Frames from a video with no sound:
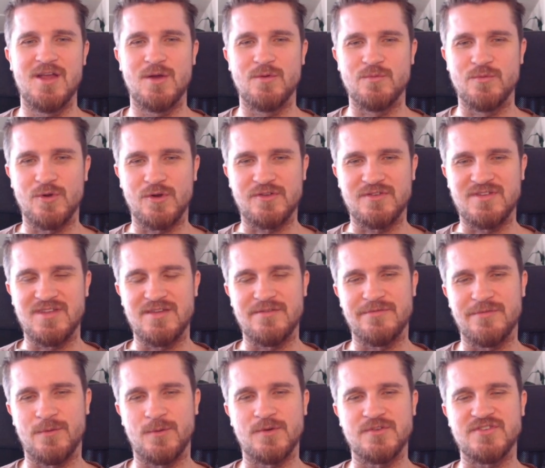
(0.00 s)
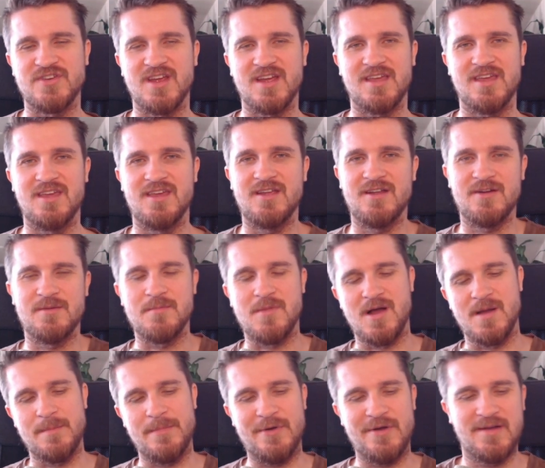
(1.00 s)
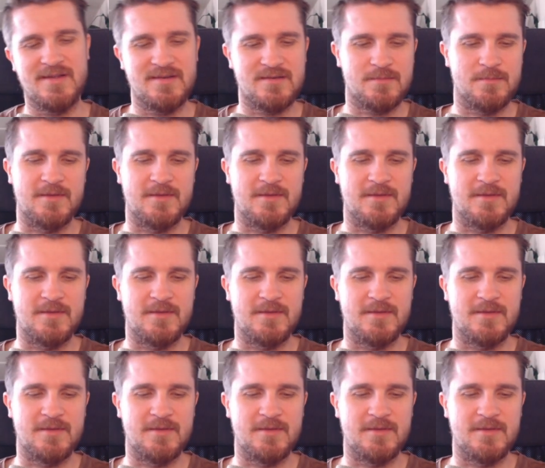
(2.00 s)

rook d4 check here in my mind,